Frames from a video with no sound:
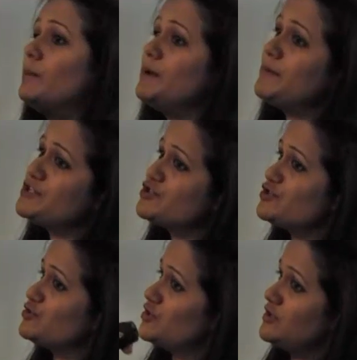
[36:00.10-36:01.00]
complementary
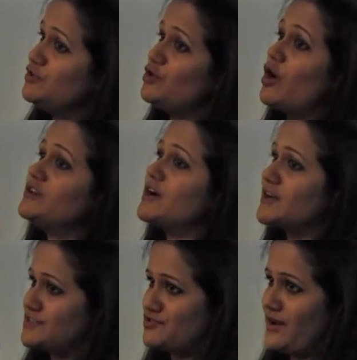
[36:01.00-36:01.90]
to the
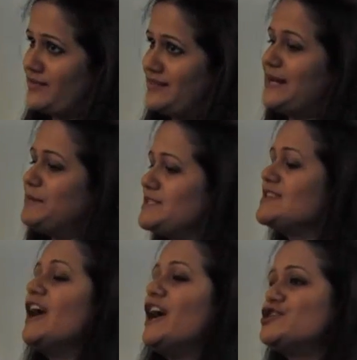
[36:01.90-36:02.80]
non-target strand that
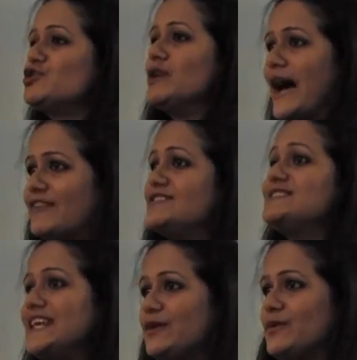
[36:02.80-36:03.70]
means it should have the
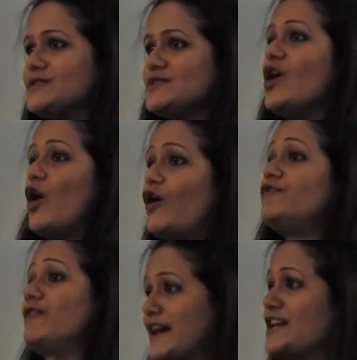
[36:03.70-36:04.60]
sequence
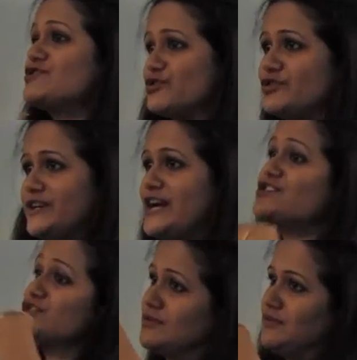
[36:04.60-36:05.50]
of
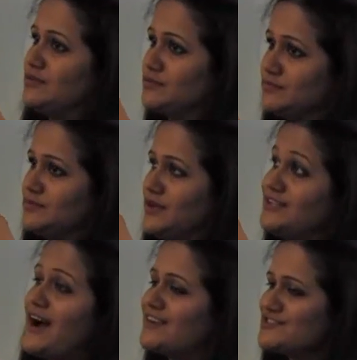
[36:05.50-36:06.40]
5-3- the
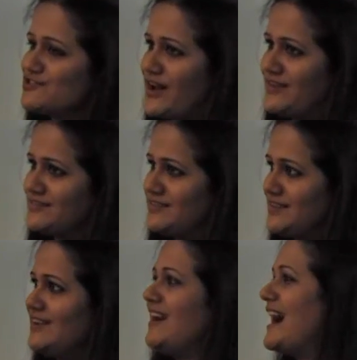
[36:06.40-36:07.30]
target strand
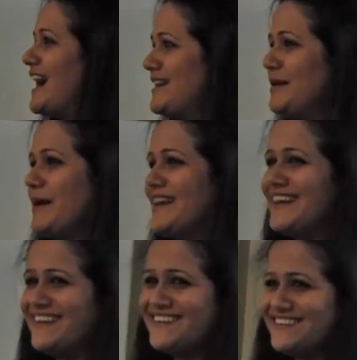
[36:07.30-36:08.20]
am I
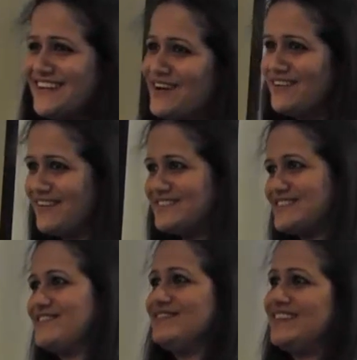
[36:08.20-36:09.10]
getting it or is
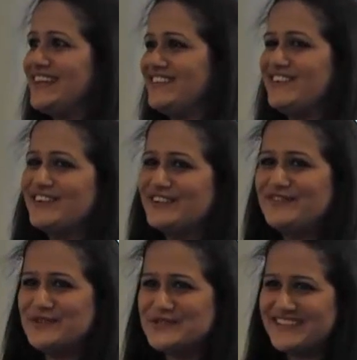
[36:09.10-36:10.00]
it like a little
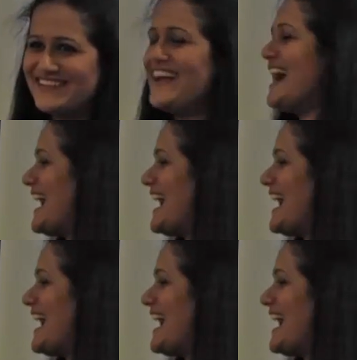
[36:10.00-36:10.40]
confusing?